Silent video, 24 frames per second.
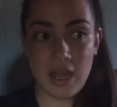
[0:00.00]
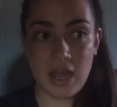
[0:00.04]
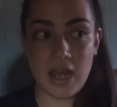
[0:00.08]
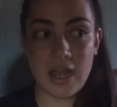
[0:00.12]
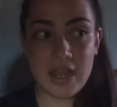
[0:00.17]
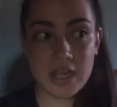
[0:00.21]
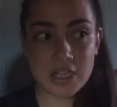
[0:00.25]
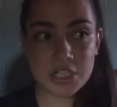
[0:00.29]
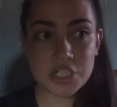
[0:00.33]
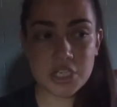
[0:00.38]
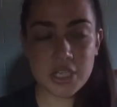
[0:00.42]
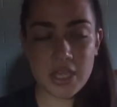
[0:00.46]

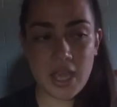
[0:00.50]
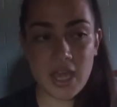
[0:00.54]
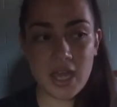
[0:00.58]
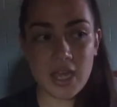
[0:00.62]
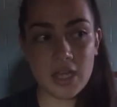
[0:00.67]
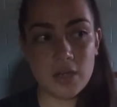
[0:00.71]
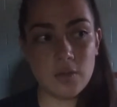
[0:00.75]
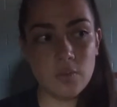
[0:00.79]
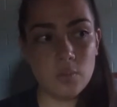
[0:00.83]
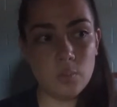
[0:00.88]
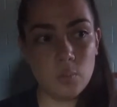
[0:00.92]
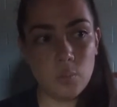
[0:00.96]
I actually
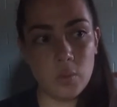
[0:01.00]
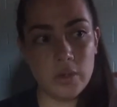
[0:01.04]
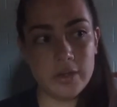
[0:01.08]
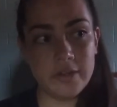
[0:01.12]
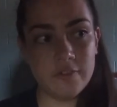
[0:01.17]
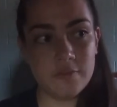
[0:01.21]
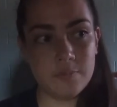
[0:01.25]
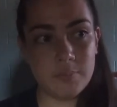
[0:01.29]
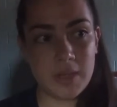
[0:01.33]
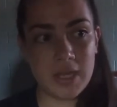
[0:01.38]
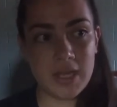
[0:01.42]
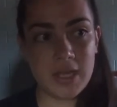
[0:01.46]
had it
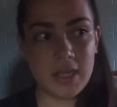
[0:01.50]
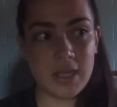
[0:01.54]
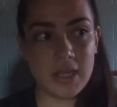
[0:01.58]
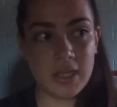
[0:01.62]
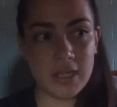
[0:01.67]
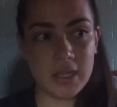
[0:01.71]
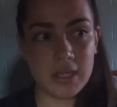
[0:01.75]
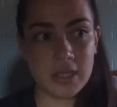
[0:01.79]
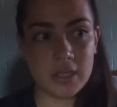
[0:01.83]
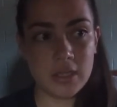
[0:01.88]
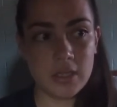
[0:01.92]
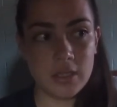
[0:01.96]

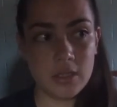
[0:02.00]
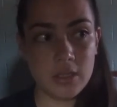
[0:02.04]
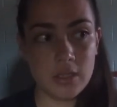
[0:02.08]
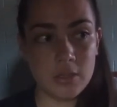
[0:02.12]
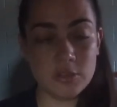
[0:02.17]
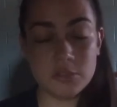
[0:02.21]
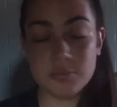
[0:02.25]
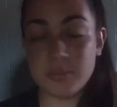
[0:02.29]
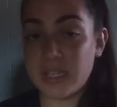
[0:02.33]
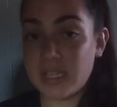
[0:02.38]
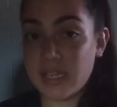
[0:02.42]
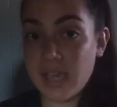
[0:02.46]

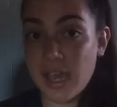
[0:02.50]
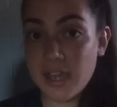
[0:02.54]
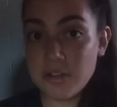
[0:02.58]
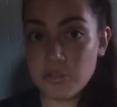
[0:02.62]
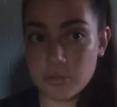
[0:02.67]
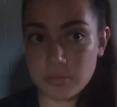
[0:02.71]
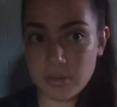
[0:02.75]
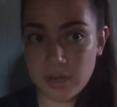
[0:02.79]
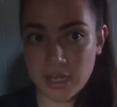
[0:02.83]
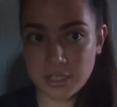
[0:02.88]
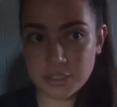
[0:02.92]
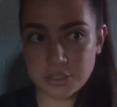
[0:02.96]
was my
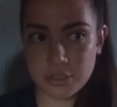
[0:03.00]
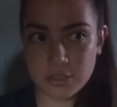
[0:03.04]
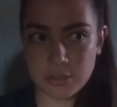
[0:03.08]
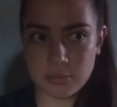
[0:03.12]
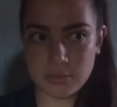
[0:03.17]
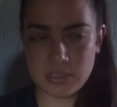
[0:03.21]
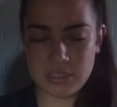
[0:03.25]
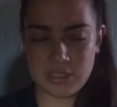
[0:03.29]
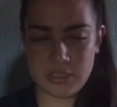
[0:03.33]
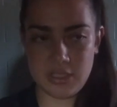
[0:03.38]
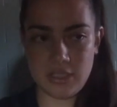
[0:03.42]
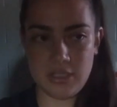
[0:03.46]
chiropractor. It
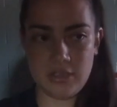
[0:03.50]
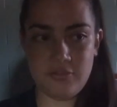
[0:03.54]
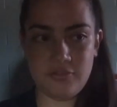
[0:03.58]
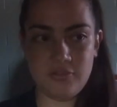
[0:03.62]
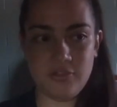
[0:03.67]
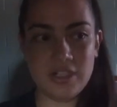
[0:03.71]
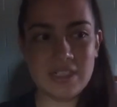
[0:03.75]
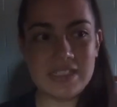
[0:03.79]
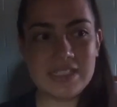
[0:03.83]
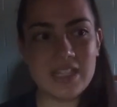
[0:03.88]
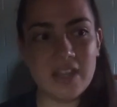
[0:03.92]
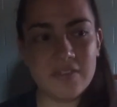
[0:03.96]
was the
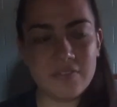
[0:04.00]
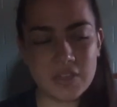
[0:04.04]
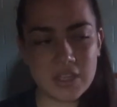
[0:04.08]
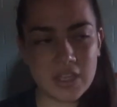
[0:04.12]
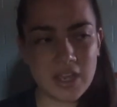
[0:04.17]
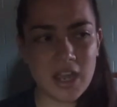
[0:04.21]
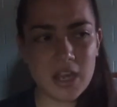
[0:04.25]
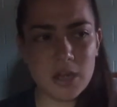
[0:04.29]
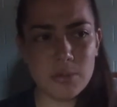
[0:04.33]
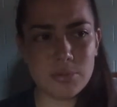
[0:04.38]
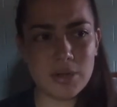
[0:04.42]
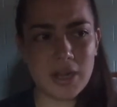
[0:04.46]
front staff of
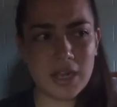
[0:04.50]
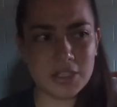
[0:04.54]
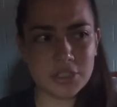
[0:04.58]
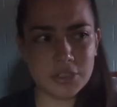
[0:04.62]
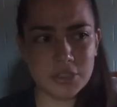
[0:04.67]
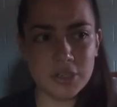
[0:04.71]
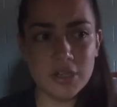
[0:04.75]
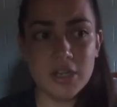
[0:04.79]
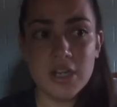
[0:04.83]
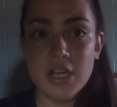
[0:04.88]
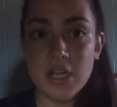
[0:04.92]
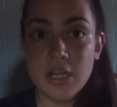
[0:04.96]
the
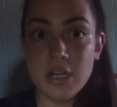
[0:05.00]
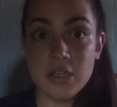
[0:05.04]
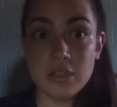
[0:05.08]
chiropractor.